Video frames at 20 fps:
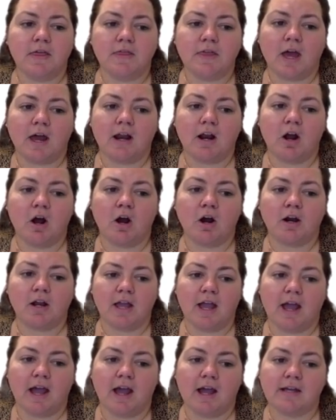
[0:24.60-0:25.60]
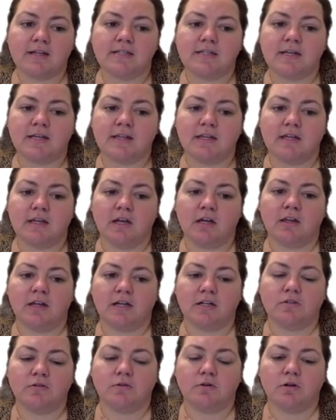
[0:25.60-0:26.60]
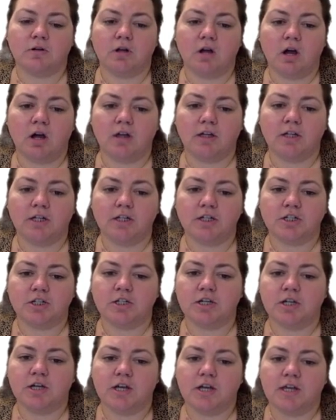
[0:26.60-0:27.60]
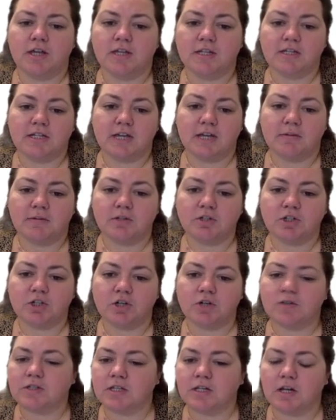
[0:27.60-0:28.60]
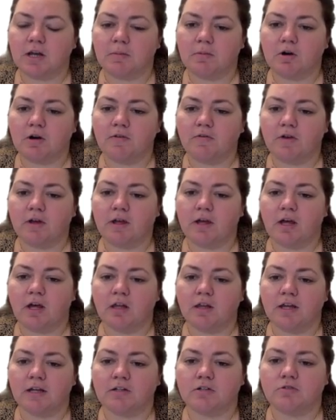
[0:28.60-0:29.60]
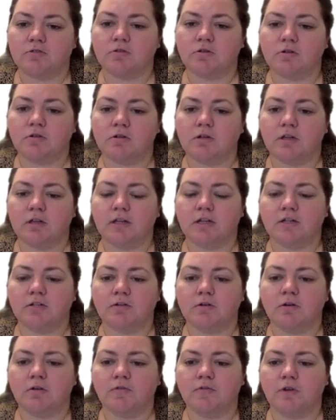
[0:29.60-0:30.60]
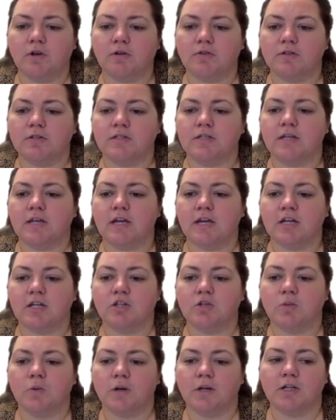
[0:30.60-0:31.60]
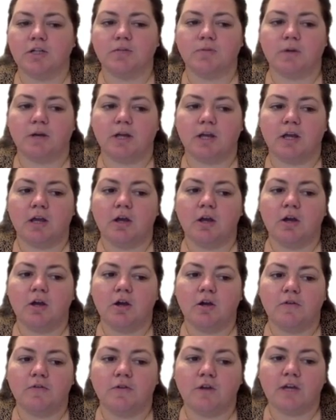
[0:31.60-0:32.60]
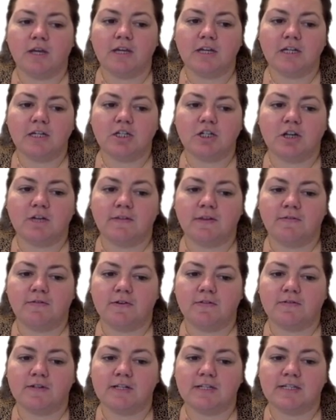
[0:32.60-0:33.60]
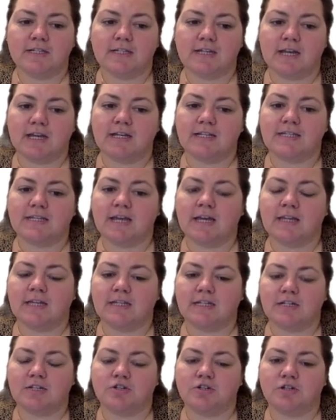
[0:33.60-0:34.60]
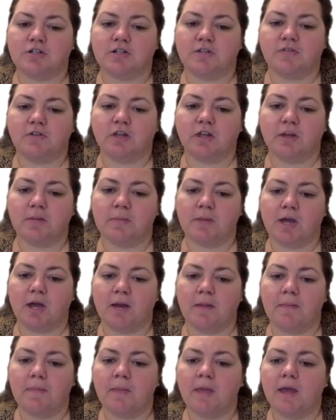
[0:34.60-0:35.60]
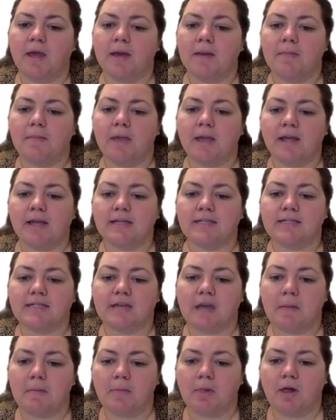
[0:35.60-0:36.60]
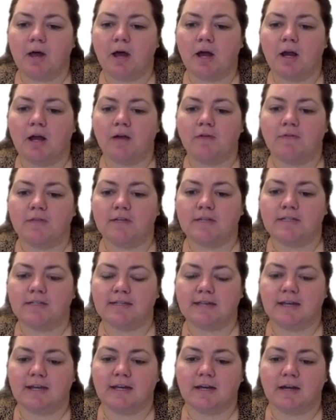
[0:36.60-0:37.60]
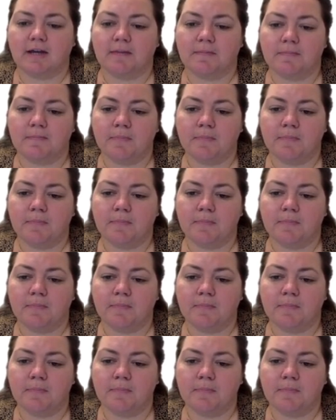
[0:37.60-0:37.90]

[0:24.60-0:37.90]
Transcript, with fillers: that are cast in the Electoral College. The table shows the number of electoral, electoral votes in 2020 for each of the 50 states and the District of Columbia. Make a stem plot of these data.